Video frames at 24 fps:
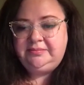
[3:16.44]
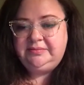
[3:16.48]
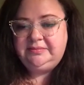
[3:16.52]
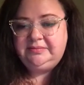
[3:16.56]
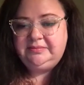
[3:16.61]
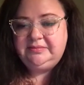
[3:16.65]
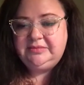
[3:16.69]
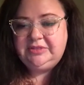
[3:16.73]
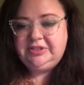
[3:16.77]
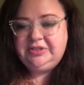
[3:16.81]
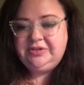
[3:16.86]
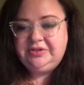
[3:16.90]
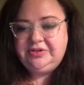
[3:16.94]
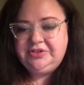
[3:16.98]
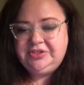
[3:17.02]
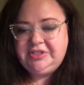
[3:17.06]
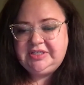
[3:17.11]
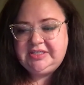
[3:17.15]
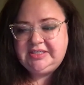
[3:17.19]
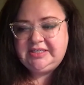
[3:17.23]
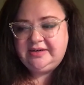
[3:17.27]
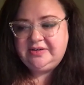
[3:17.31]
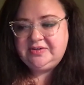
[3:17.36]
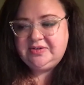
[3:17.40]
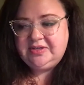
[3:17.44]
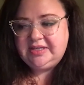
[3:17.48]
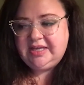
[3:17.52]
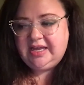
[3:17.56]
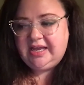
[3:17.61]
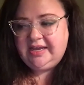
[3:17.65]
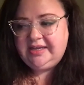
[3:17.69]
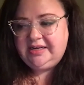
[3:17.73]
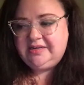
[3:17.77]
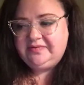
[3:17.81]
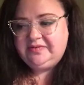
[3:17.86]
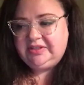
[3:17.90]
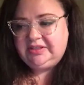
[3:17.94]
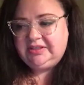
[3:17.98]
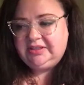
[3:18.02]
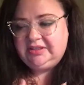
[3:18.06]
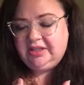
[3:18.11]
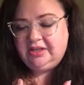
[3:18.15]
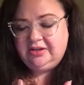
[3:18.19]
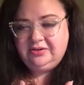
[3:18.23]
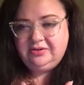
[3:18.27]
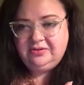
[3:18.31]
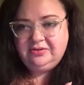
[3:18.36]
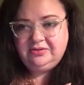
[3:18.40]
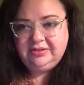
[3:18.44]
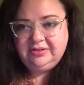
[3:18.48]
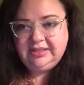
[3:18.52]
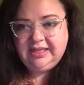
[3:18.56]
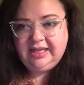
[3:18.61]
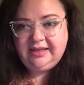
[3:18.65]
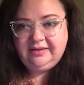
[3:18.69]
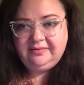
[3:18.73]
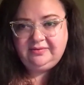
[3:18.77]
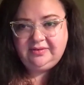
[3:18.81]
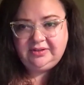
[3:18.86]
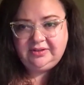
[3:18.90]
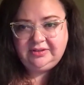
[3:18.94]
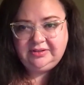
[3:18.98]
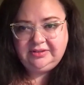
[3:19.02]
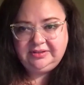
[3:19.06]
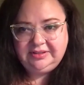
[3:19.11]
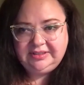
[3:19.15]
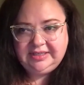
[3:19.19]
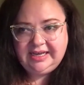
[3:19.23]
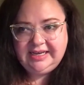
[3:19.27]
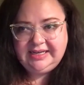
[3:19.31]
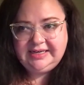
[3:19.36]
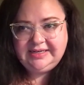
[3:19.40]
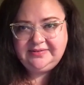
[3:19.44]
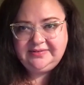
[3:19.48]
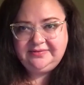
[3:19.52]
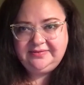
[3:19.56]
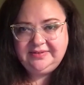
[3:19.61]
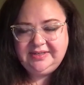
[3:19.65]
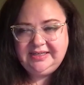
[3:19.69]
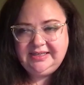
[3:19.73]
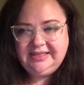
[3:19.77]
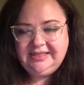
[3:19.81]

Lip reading: Usually starts with kind of a low level, kind of